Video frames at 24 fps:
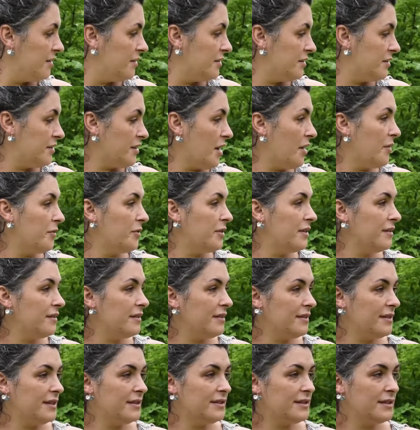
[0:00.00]
So
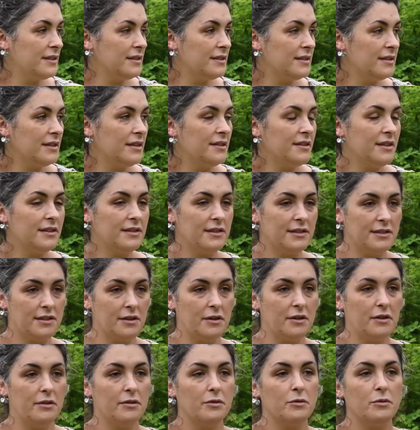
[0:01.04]
this is
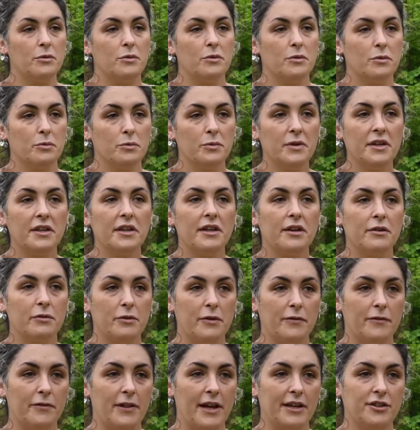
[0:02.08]
really a
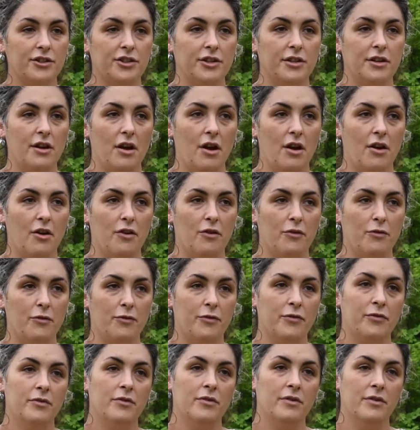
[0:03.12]
reflection of
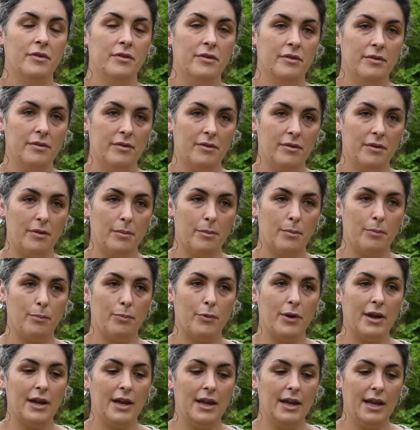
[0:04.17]

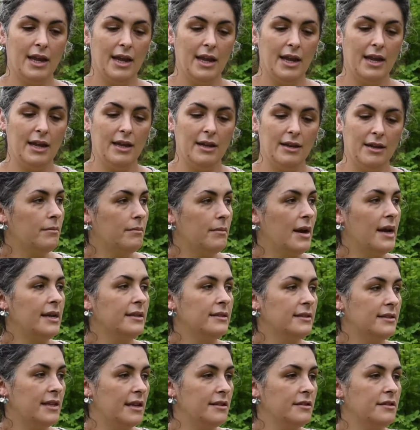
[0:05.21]
bringing in my
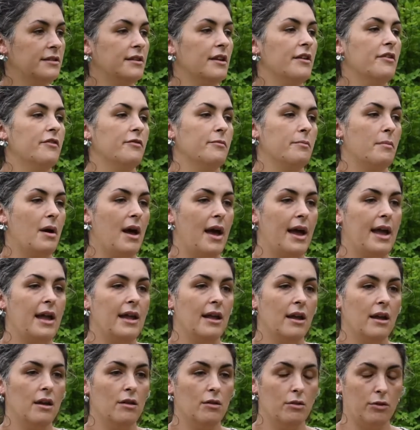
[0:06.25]
sense of
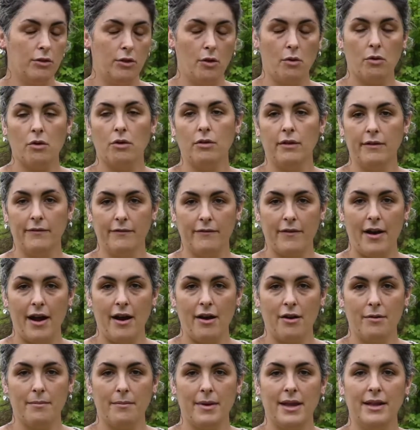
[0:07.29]
my local
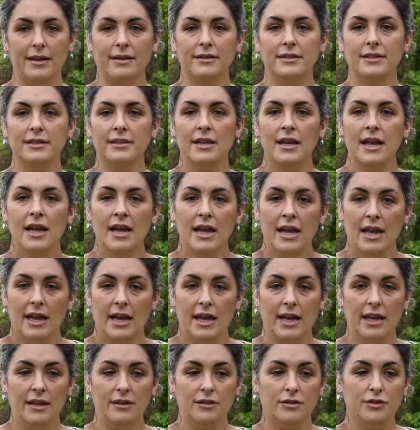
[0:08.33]
environment
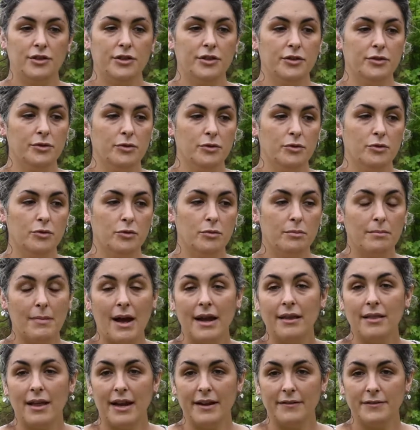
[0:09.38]
into
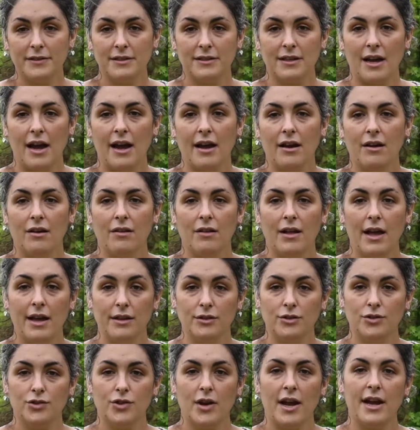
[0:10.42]
my lifestyle
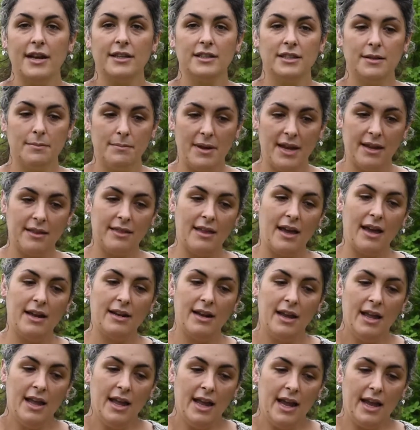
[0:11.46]
and trying to make that
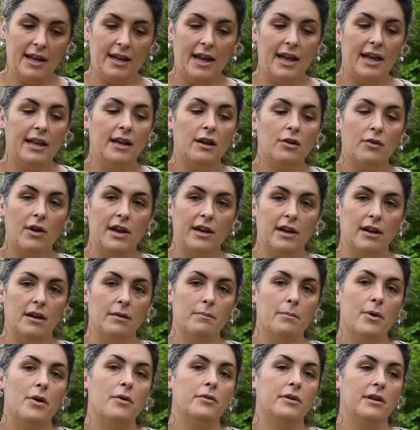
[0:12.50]
an integrated
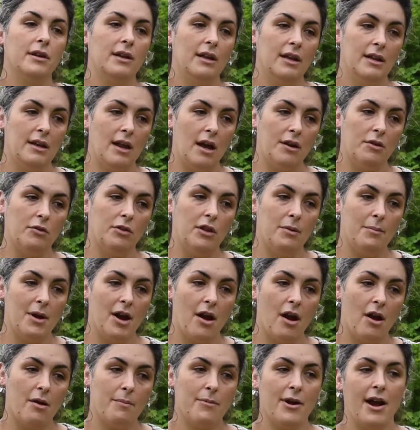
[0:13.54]
component in not only my
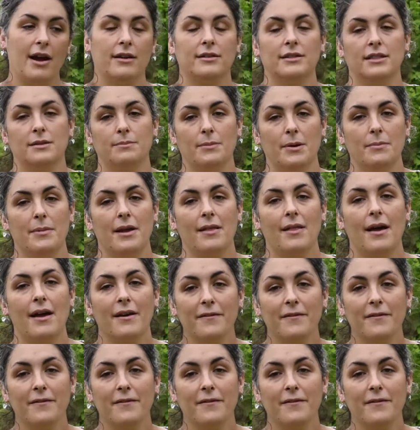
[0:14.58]
art practice but my life.